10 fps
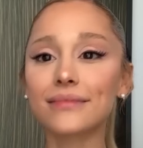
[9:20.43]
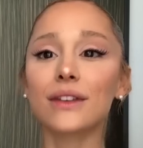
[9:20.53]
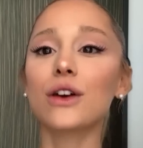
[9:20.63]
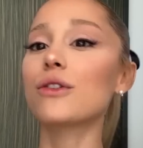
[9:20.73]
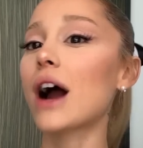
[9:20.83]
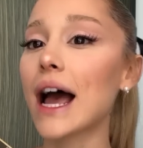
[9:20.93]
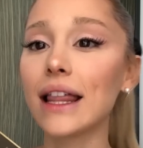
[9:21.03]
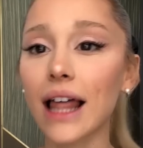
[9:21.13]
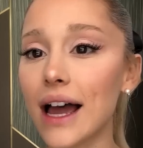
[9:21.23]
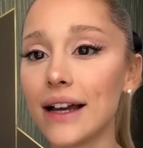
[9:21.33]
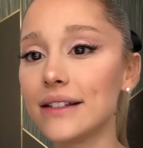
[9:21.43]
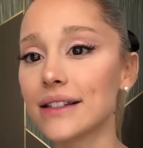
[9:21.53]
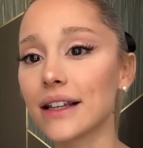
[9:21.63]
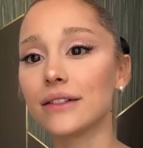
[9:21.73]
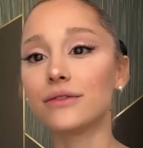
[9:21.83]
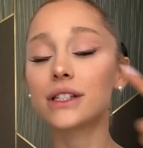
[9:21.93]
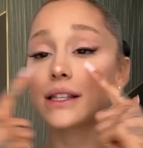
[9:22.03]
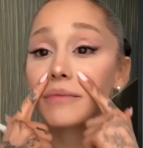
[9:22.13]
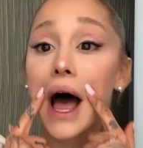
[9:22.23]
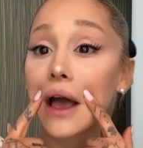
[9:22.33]
cry lines and
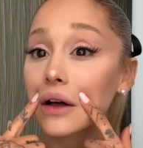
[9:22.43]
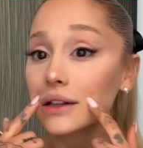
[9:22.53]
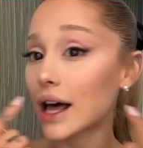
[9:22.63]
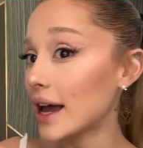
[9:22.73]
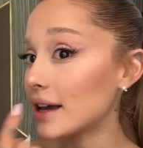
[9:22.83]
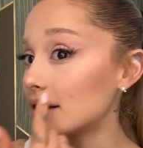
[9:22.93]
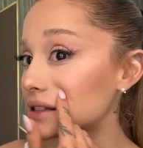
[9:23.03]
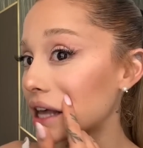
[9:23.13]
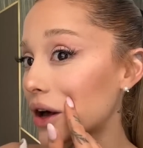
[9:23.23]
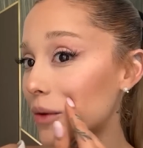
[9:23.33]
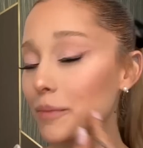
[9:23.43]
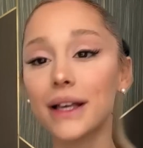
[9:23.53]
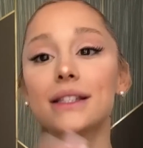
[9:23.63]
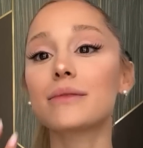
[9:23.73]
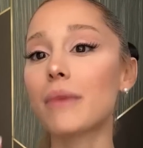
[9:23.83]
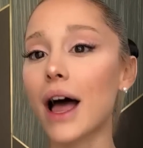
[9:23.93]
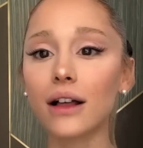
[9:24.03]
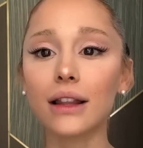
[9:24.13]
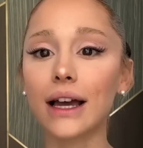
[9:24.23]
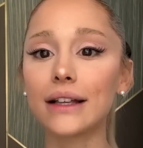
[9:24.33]
smile lines. I hope my
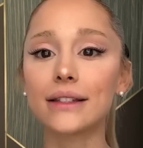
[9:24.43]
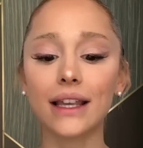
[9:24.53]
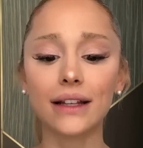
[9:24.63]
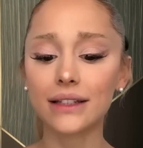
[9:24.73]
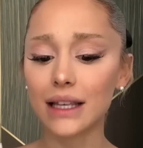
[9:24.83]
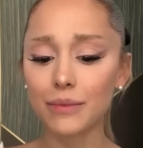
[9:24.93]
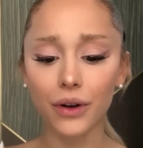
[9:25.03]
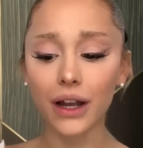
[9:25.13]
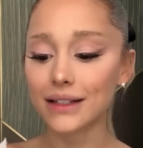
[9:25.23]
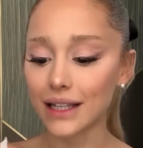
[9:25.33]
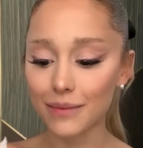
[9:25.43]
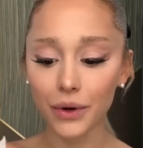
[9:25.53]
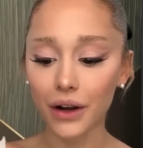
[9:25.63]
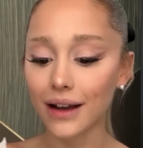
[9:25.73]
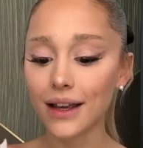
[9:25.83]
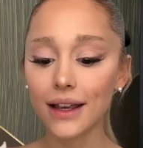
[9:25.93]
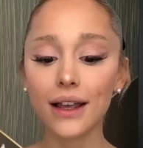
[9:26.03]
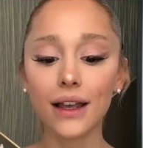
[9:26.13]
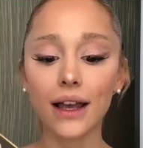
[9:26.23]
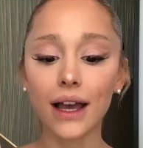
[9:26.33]
smile lines get deeper and deeper,
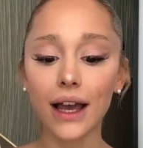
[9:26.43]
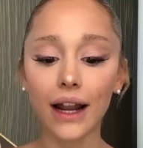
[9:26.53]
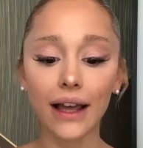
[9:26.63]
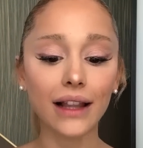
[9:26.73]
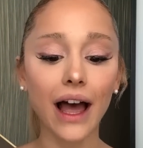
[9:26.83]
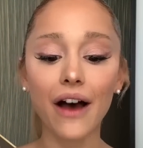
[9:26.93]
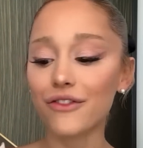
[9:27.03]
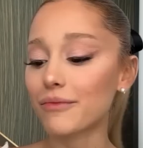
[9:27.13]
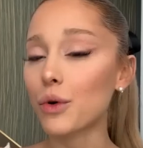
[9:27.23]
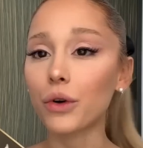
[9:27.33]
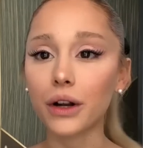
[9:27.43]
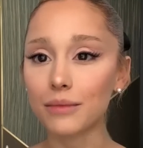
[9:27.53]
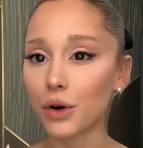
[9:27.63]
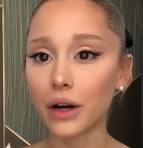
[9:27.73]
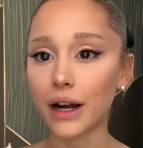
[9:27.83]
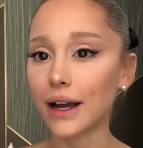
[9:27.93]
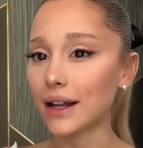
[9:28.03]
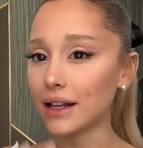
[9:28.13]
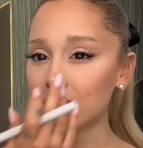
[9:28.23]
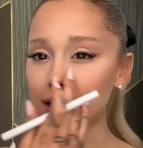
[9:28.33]
and I laugh more and more.
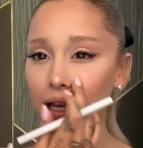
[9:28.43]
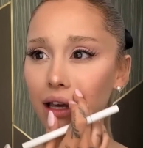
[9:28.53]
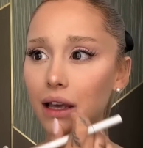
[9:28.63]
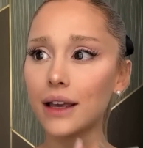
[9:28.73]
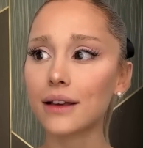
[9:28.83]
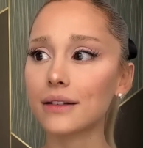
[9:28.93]
And I just think